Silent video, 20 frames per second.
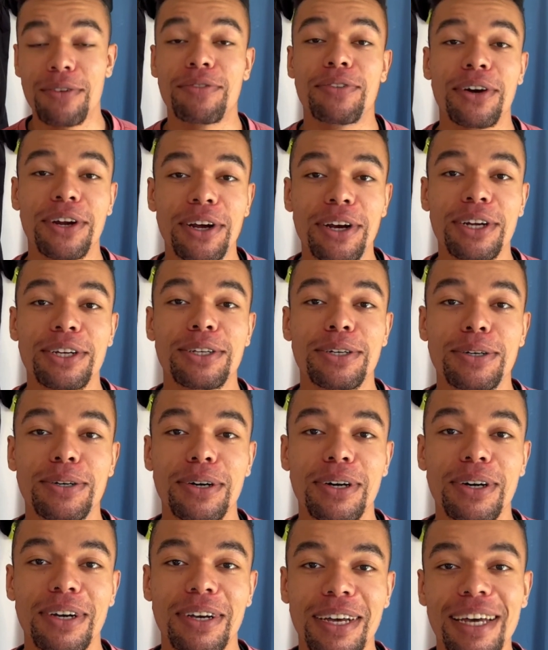further ado,
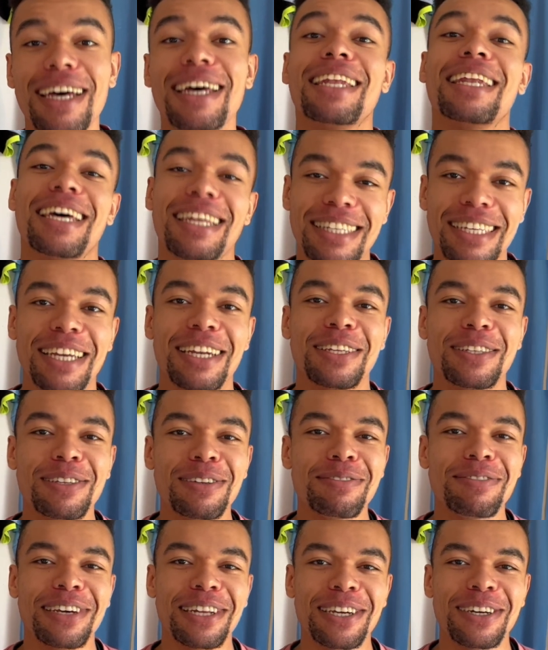let's get into the
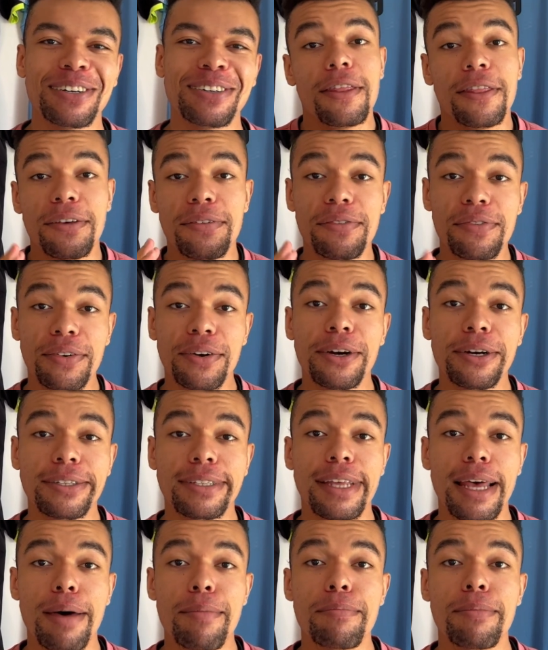video. The
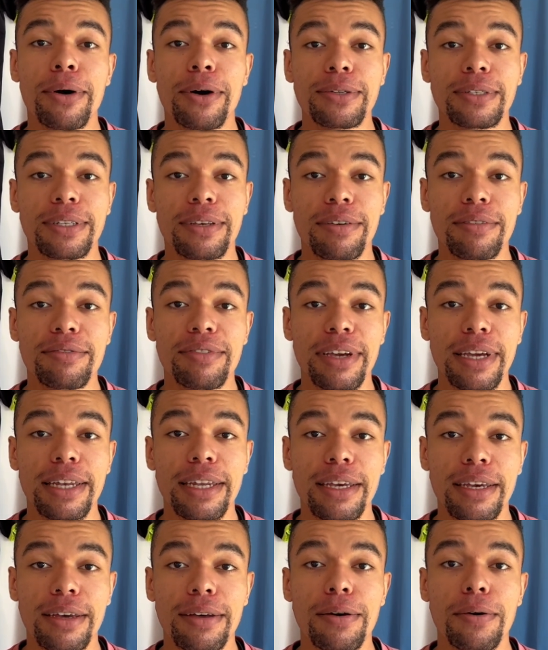first and most
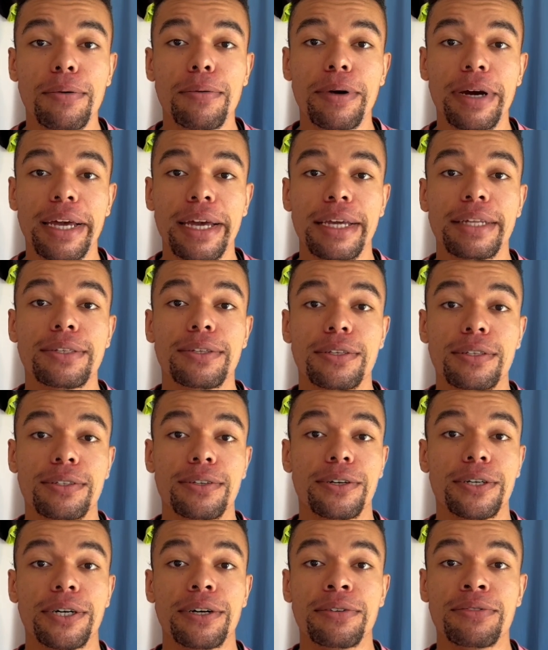convenient way to store your